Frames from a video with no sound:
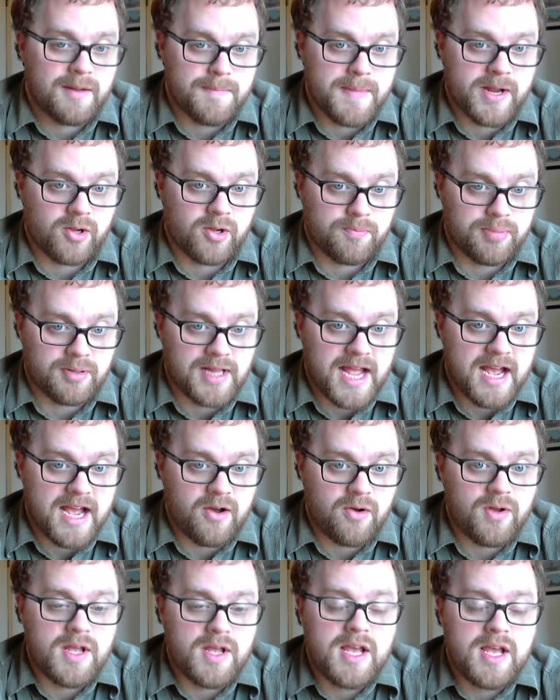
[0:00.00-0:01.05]
a metal
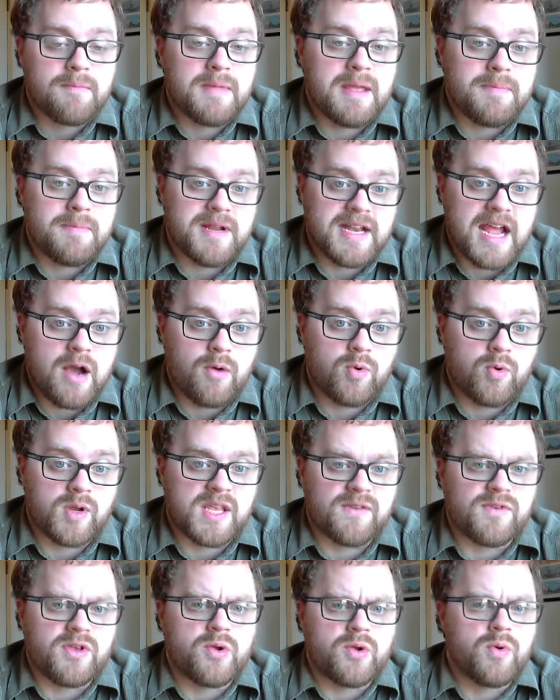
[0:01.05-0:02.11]
plow, maybe now we'll
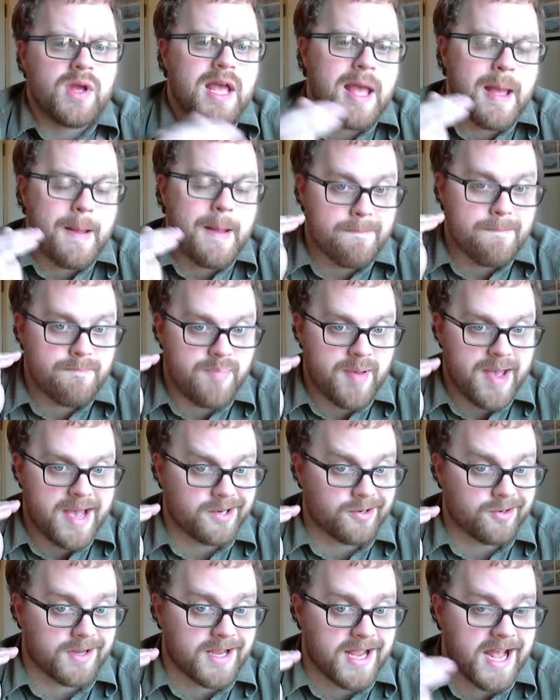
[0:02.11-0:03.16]
give you
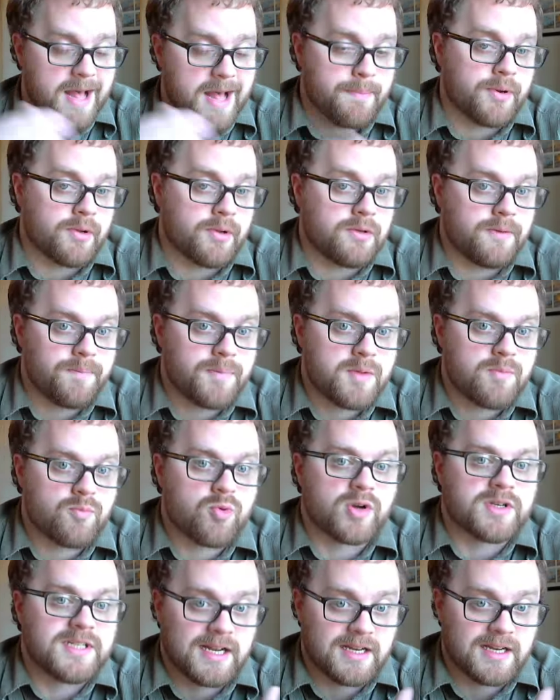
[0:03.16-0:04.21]
better capital,
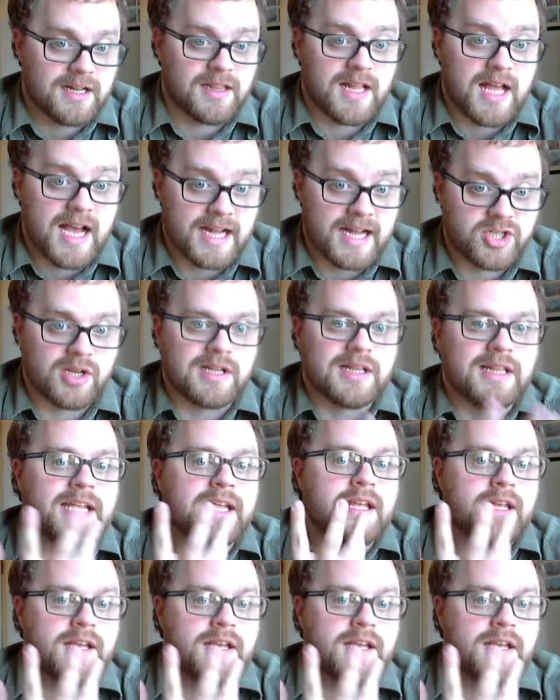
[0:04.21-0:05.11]
more technologically